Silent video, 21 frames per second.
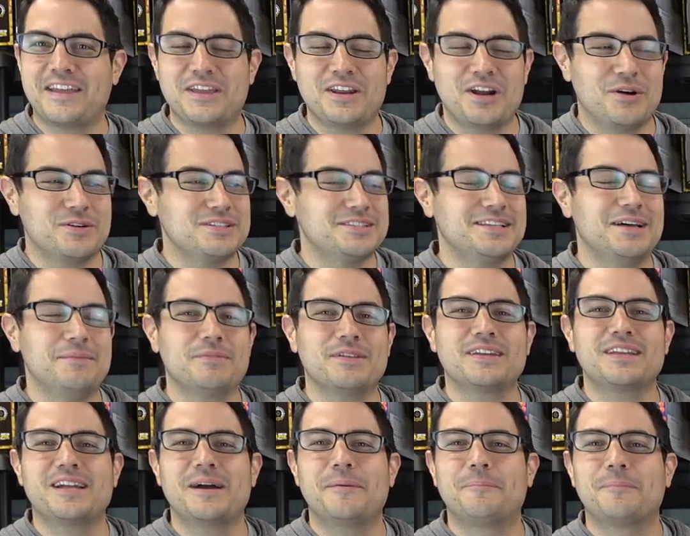It's
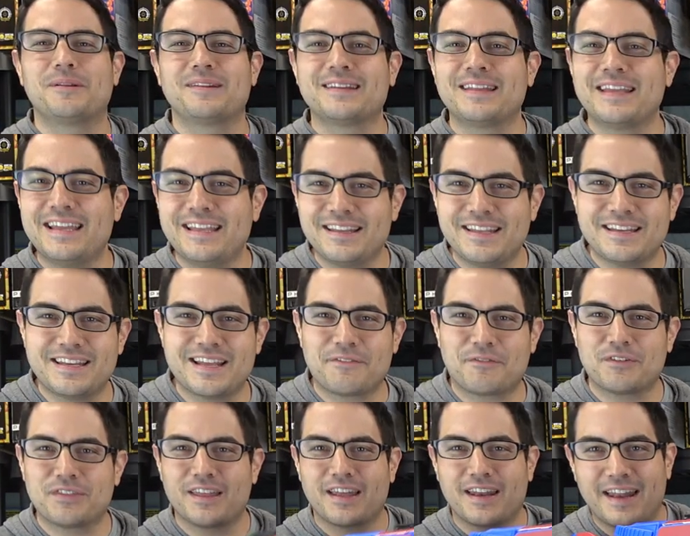something completely
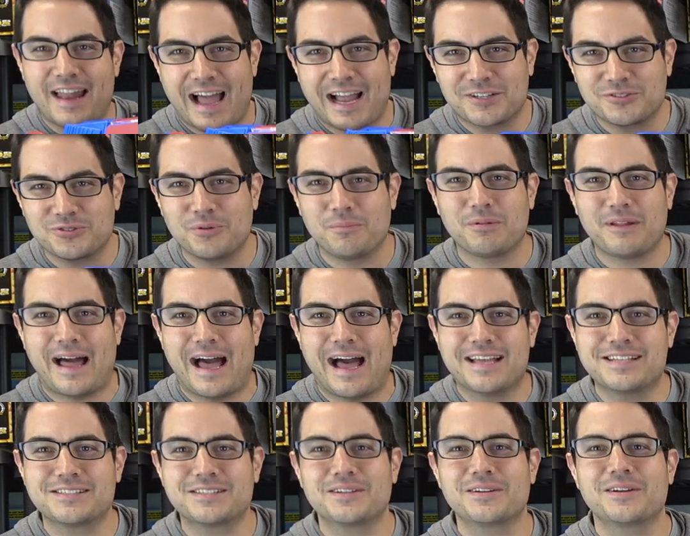different than an actual
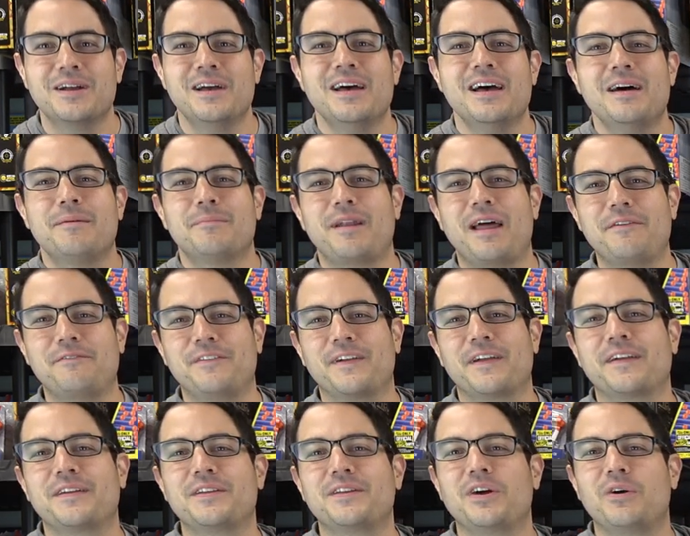blaster, but I
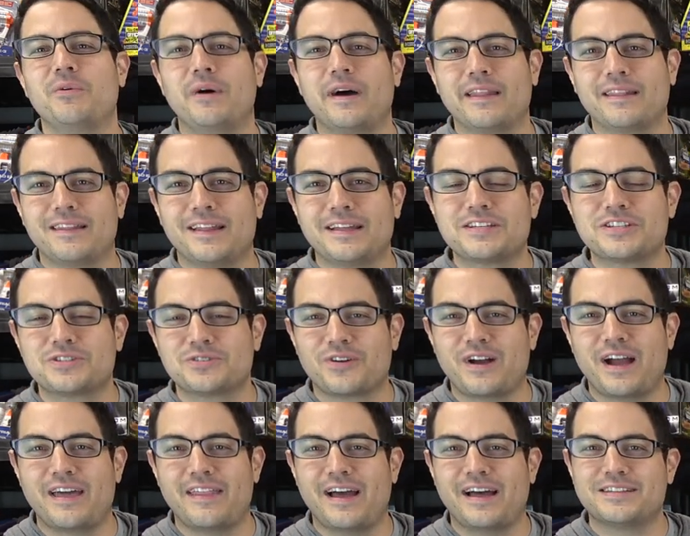figured, you know what, let's
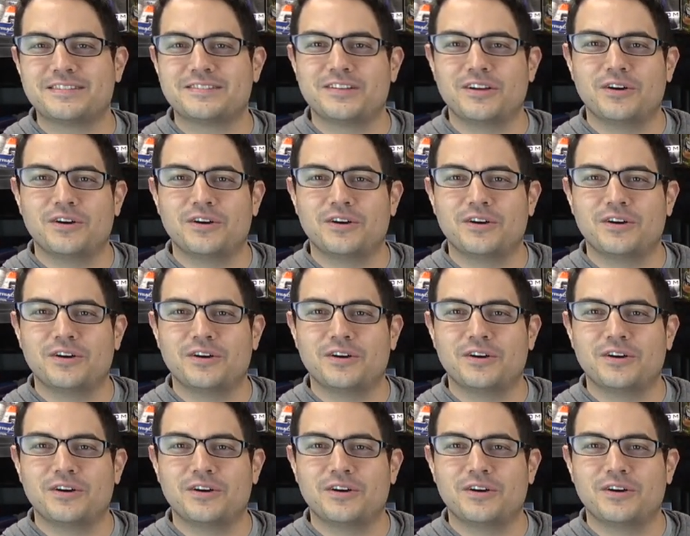try that.